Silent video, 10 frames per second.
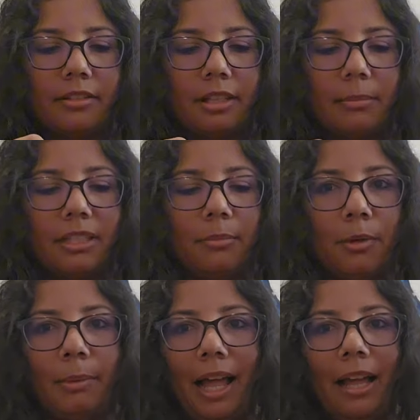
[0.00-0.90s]
some of them were
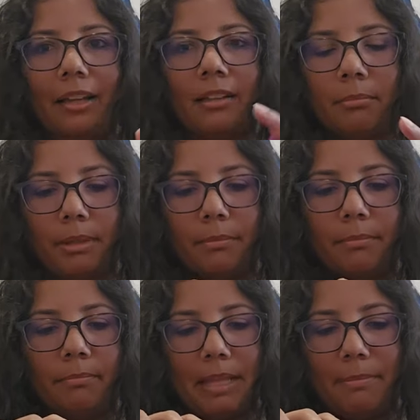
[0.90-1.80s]
black, but
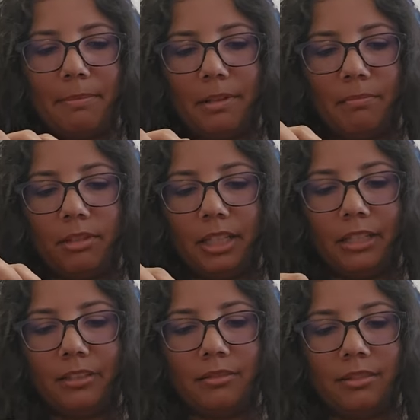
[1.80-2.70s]
maybe people like
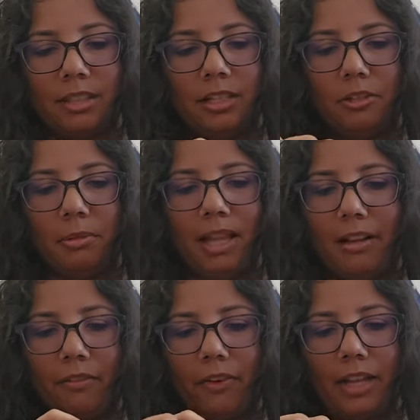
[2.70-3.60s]
the color
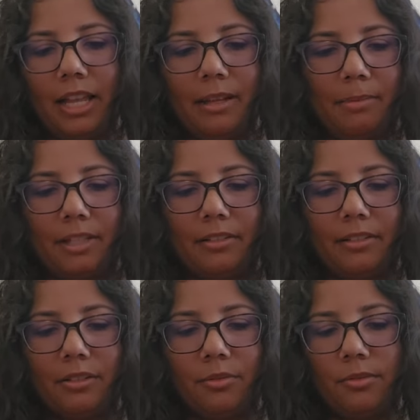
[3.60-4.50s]
black for a hat because it
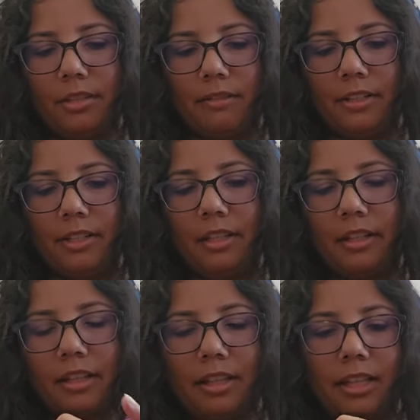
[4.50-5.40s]
goes with everything.
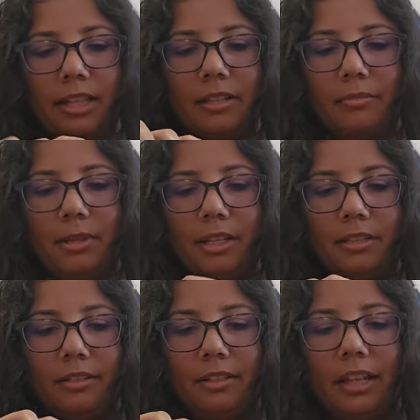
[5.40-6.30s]
But
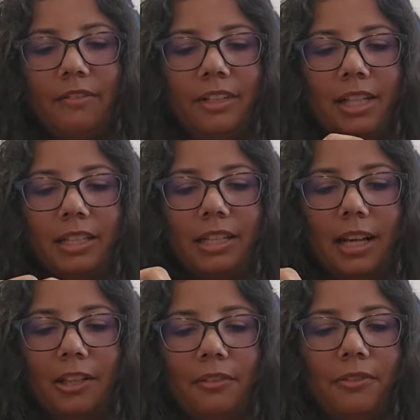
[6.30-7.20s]
I feel like the
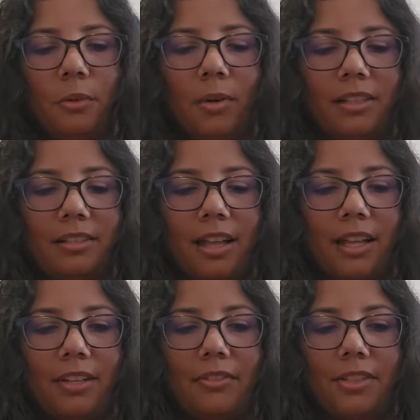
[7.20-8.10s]
colorful ones
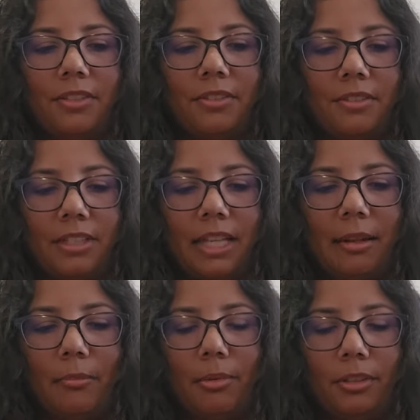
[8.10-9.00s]
kind of just
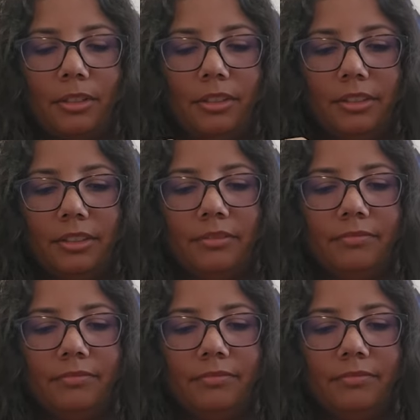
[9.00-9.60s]
get more